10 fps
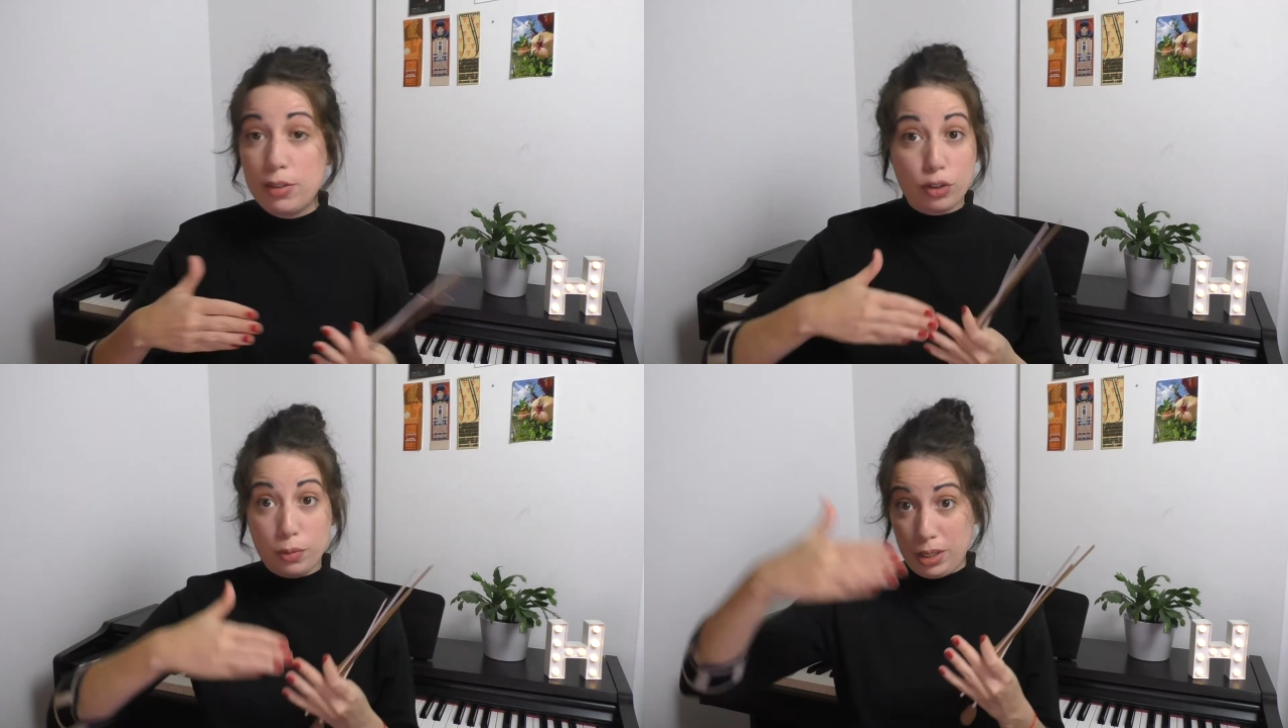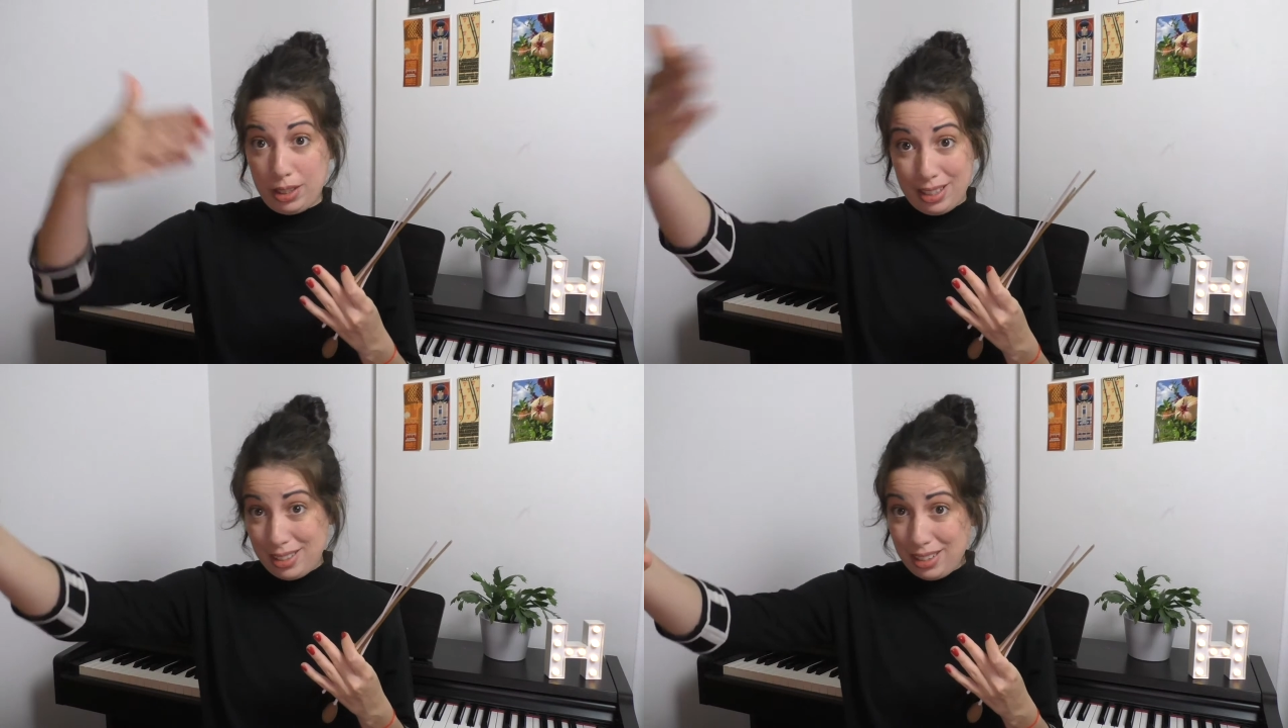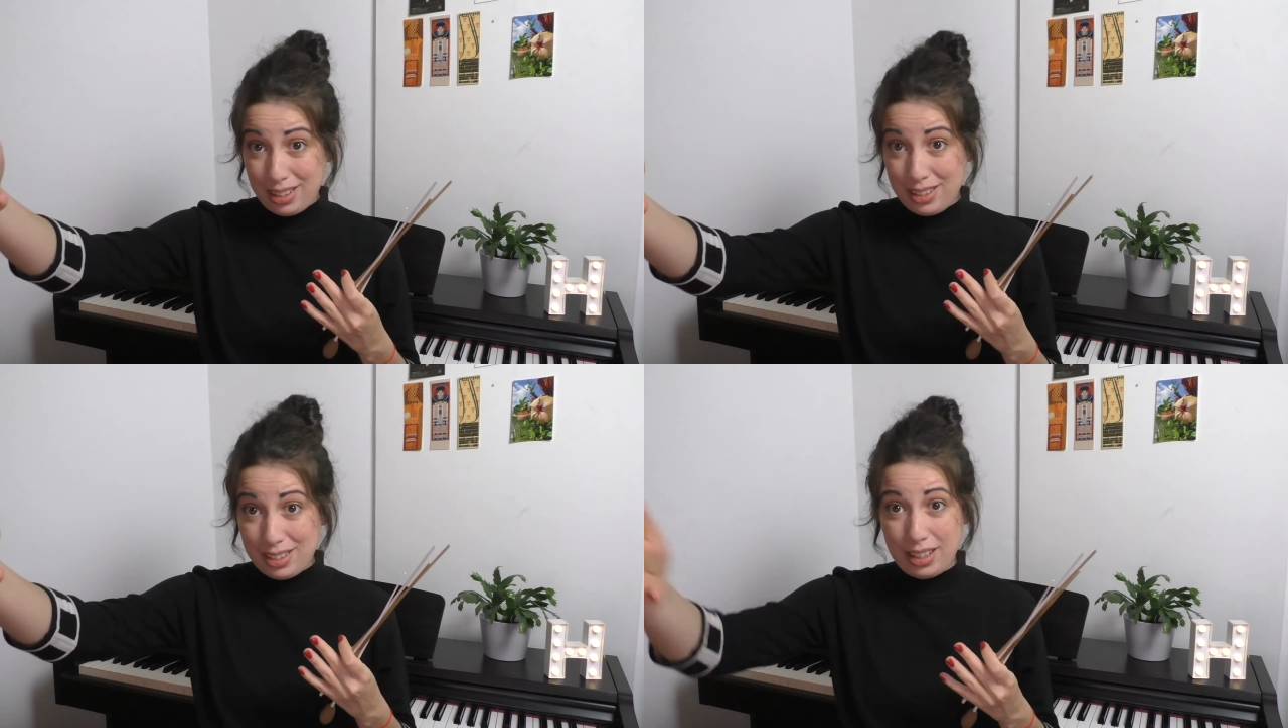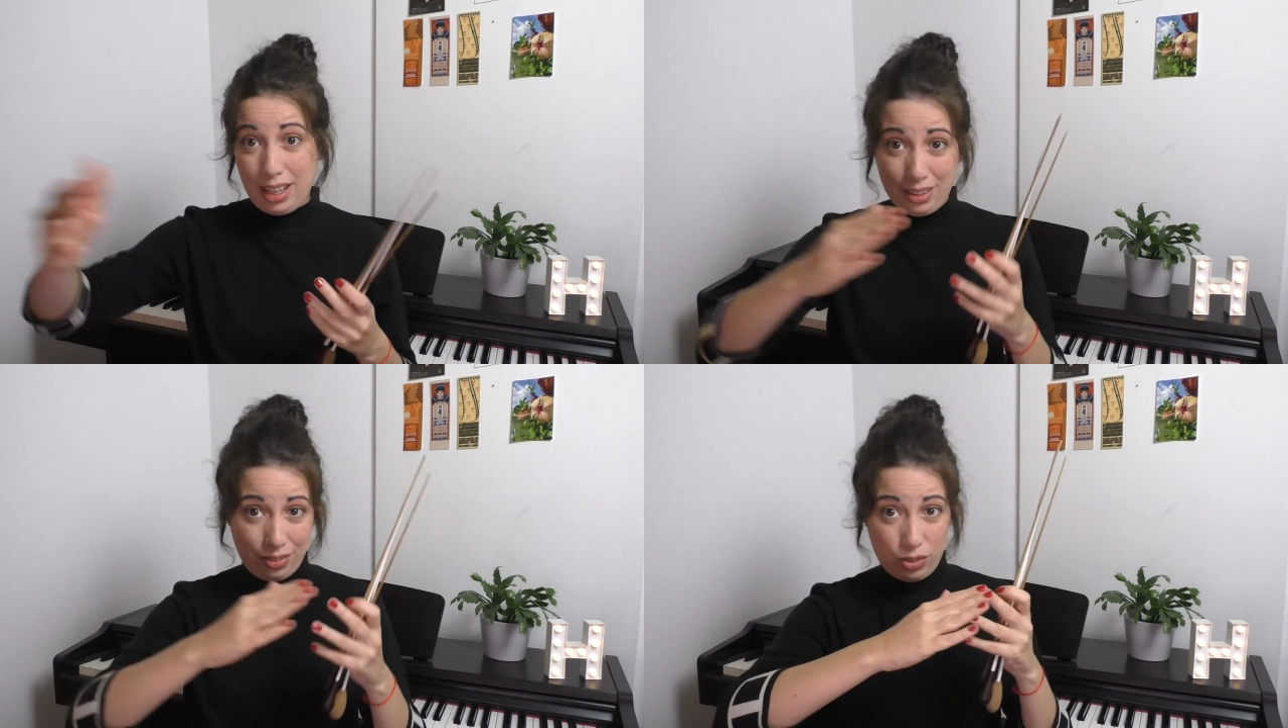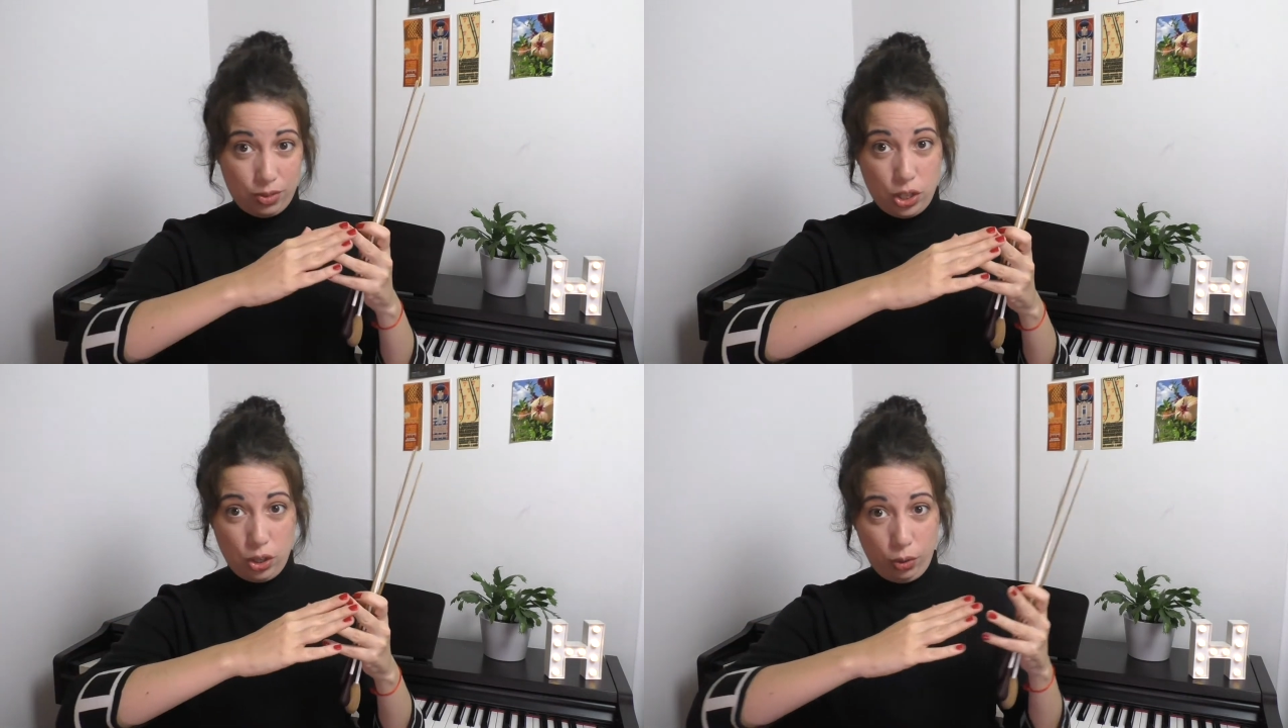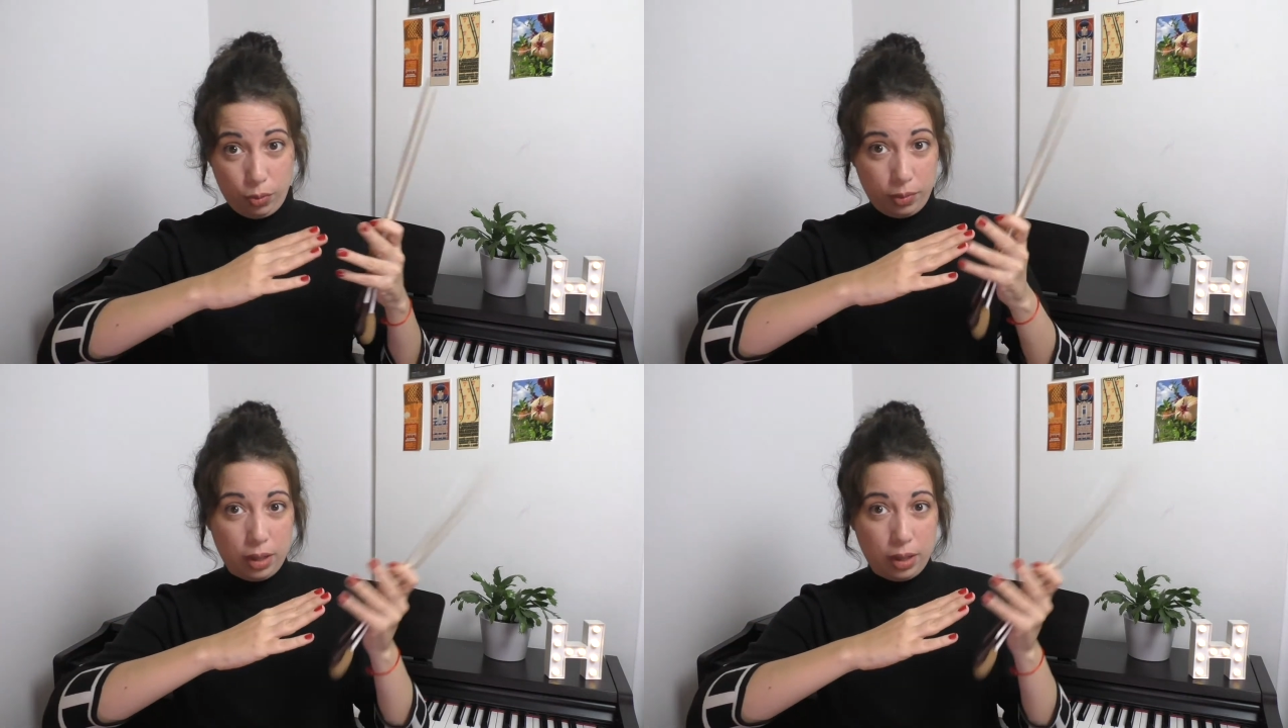from the distance than, you know,